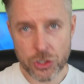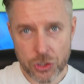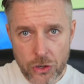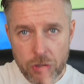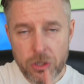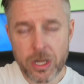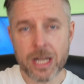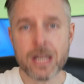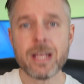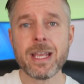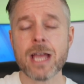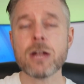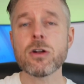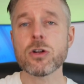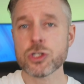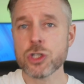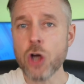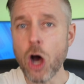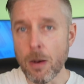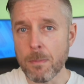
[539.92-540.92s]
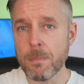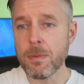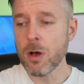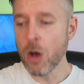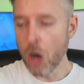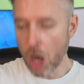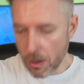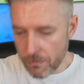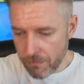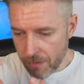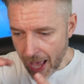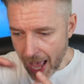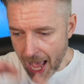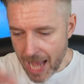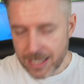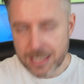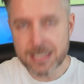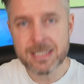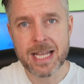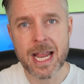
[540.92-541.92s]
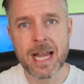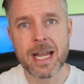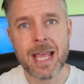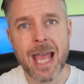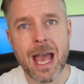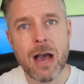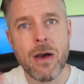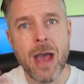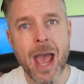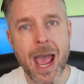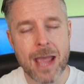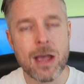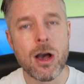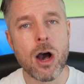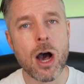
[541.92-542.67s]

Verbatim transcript: you need to get on top of understanding how A